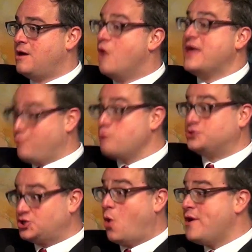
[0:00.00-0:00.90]
Well, they wrote
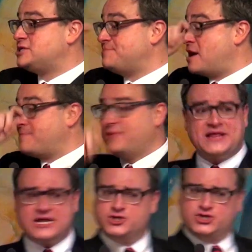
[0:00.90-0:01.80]
stories about it, but they
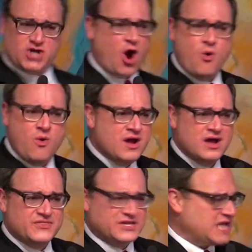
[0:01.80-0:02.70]
didn't show
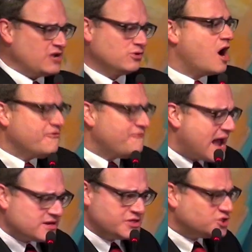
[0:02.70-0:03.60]
the central
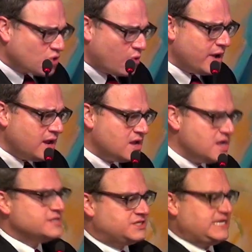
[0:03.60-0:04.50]
artifact of the story.
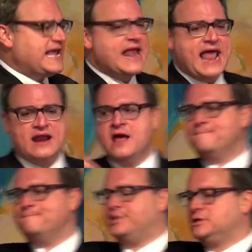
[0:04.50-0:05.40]

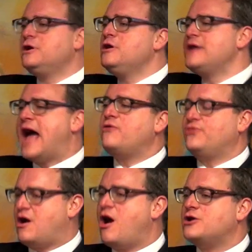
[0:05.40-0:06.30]
CNN blurred out
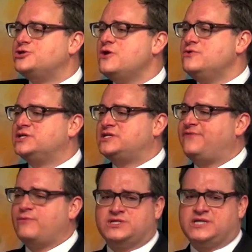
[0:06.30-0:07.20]
the cartoons as if
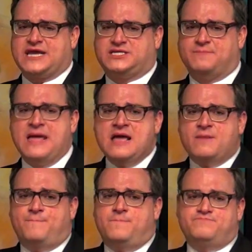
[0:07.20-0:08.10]
it was like some
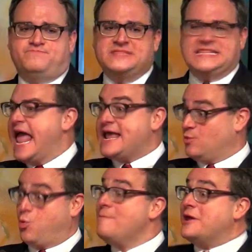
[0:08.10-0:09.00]

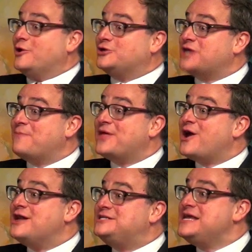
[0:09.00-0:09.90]
naked woman or something
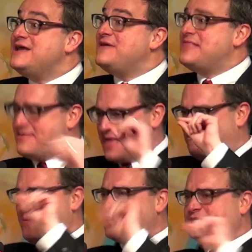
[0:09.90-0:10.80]
on TV. They
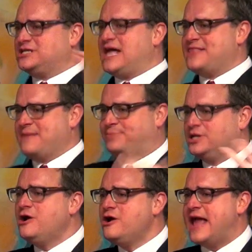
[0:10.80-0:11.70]
pixelized, they
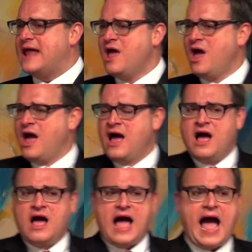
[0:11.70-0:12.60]
blurred it
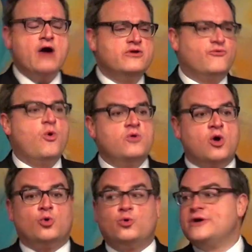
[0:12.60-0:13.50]
out of,
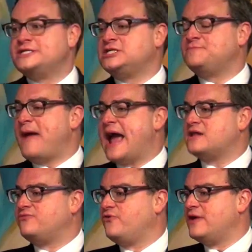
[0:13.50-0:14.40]
quote,
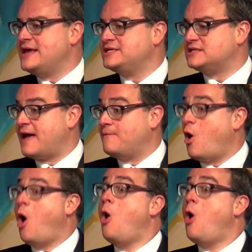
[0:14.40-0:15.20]
respect for Islam.